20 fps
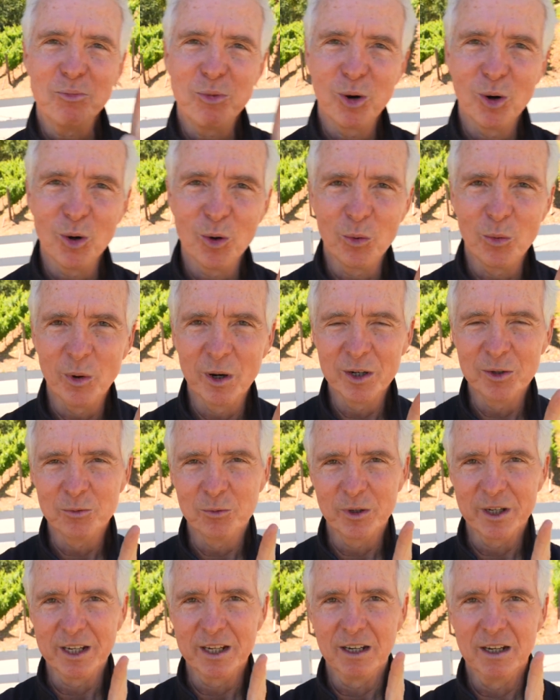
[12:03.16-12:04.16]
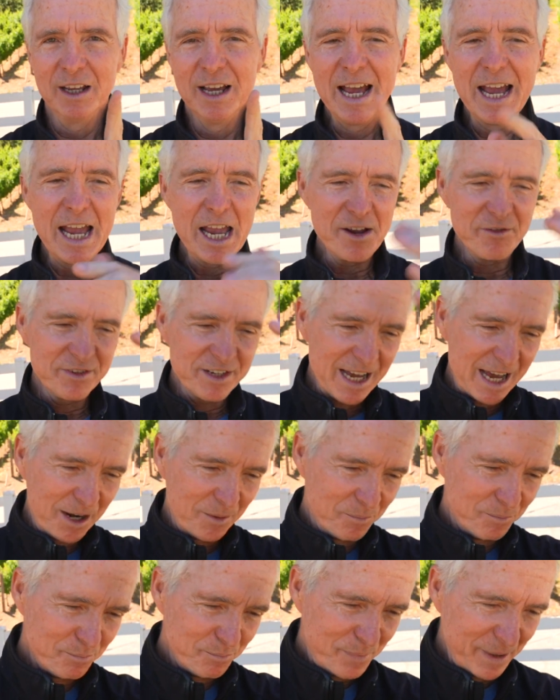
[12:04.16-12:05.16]
pull one weed. If you got
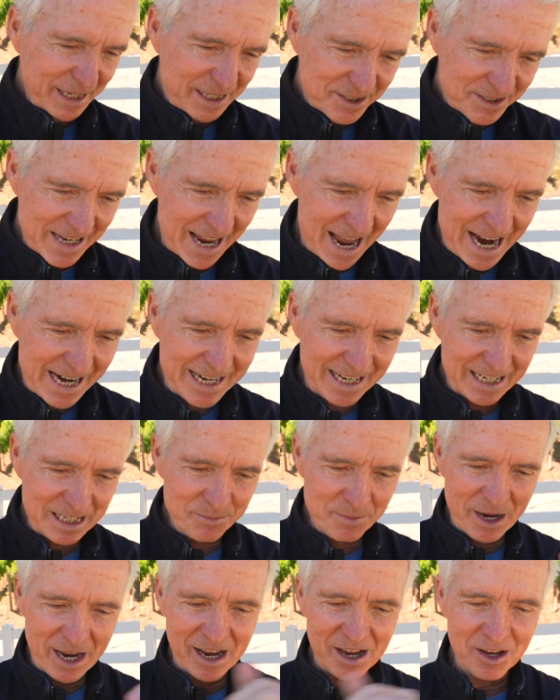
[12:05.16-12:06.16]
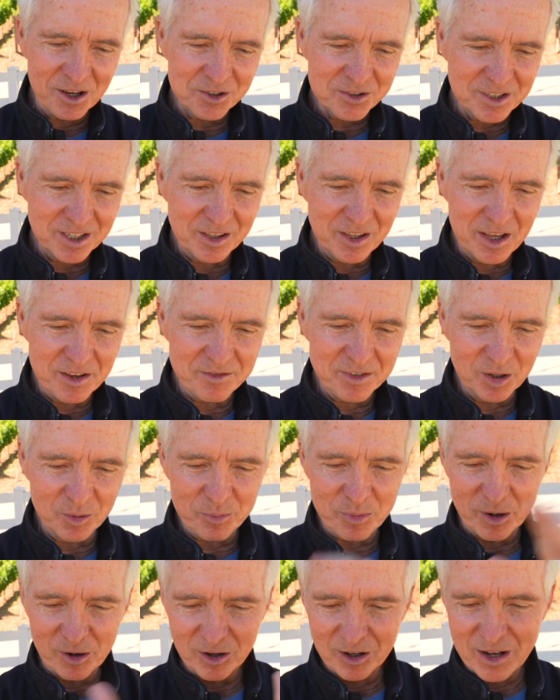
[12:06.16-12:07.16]
a big stack of emails and they feel
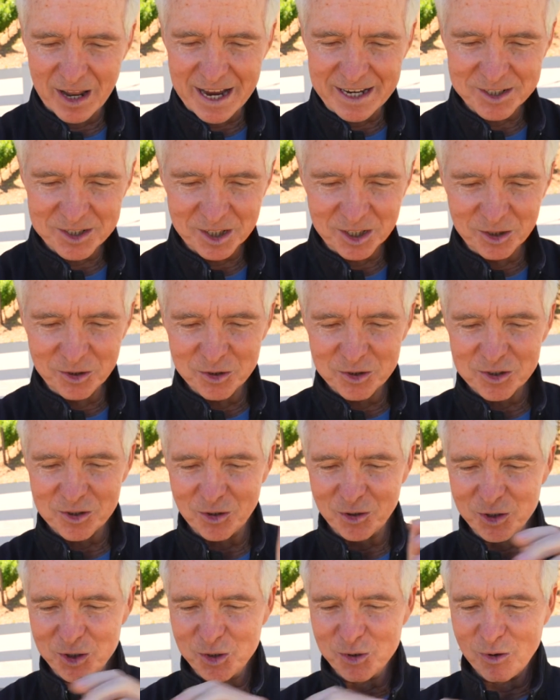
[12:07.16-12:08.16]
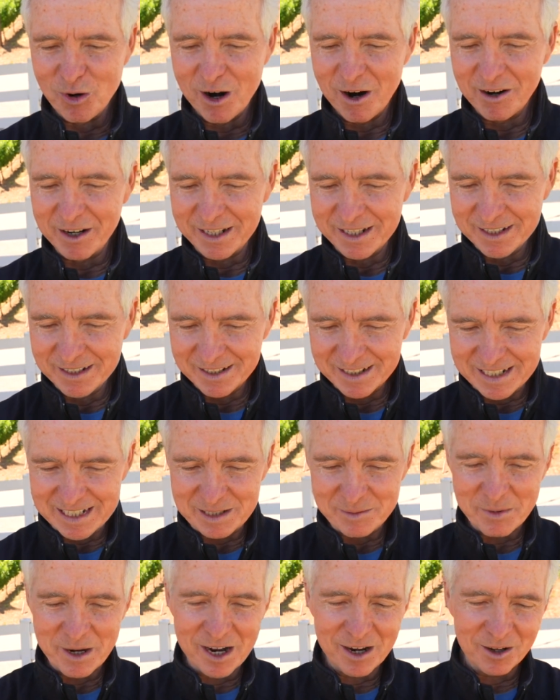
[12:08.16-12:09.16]
paralyzing you, so you are in
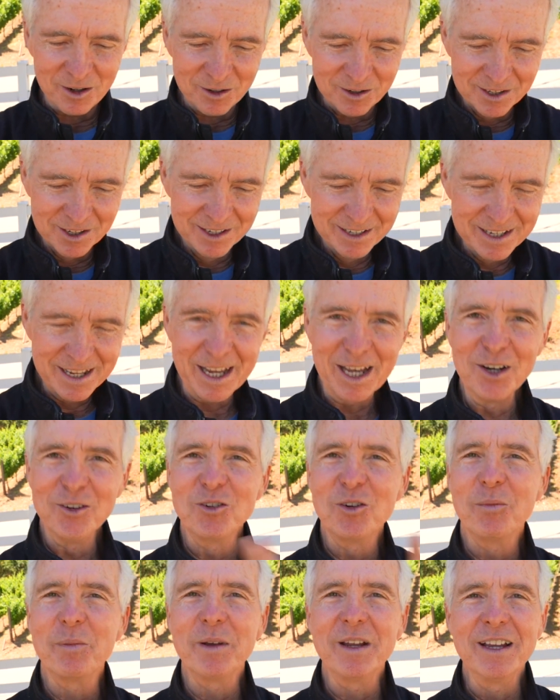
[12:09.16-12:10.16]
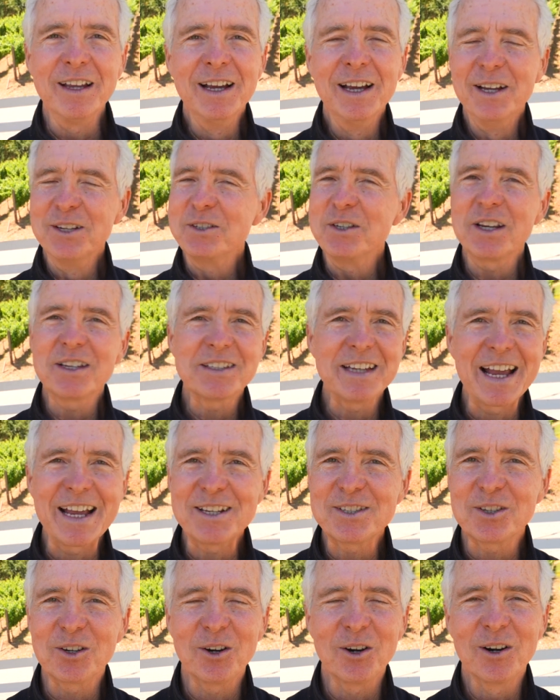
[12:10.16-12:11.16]
email entropy, just
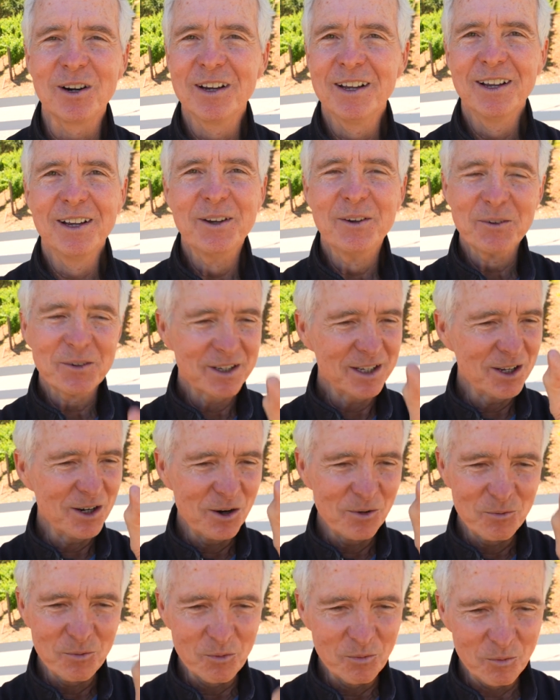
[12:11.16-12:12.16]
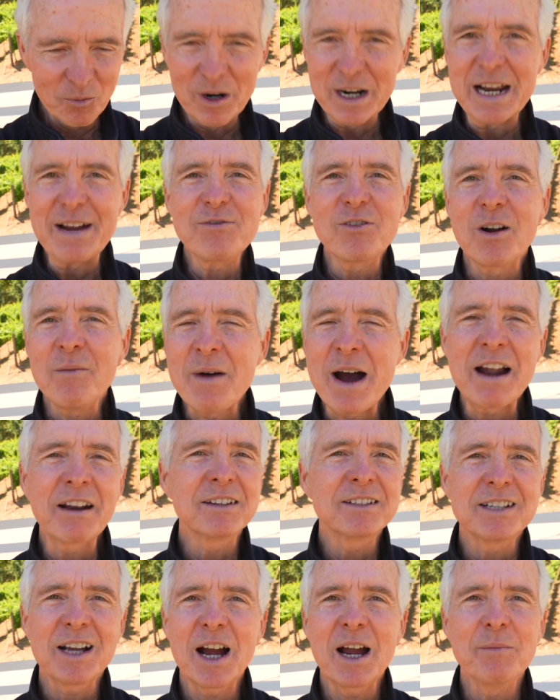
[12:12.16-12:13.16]
answer, you know, whatever amount
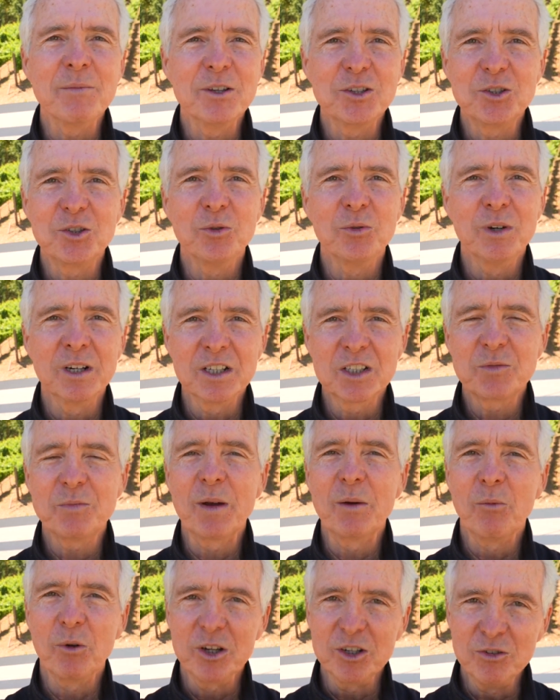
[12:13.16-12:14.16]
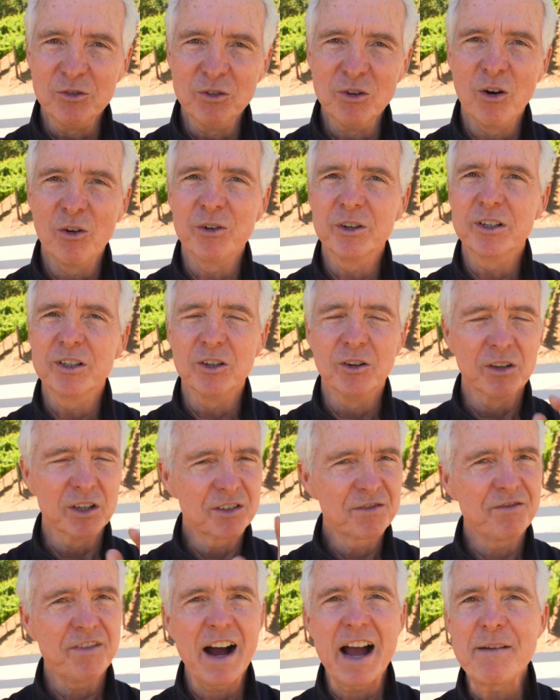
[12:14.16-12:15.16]
of time that you want to spend where you know you can do
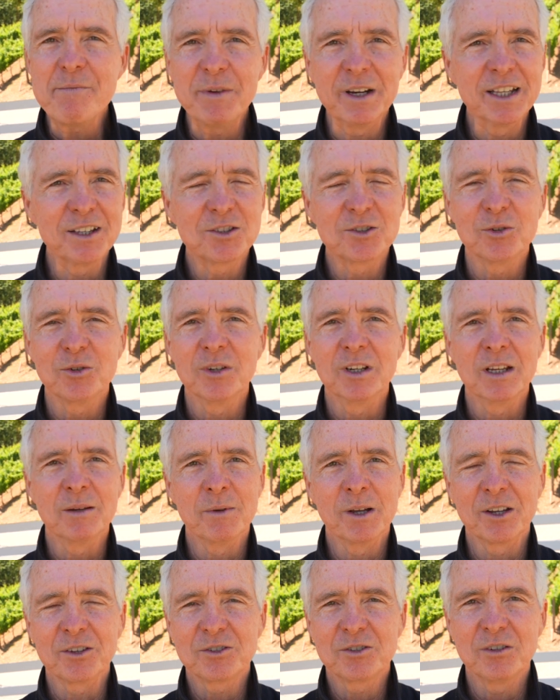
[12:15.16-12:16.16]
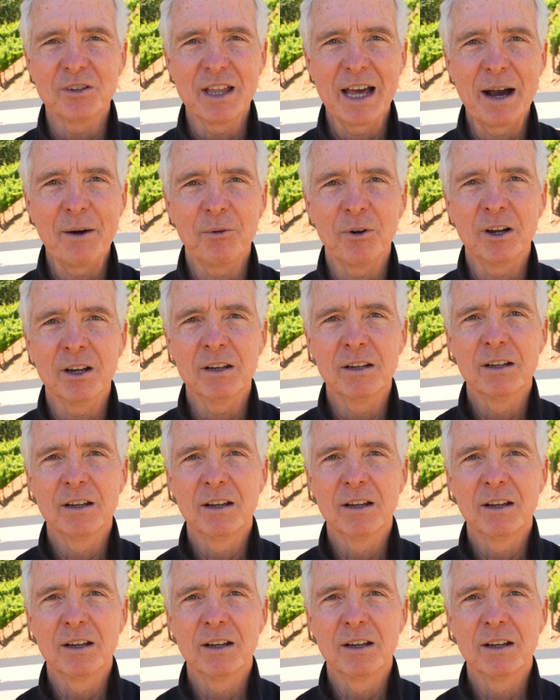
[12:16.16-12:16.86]
this. 5 minutes doing emails, do that one.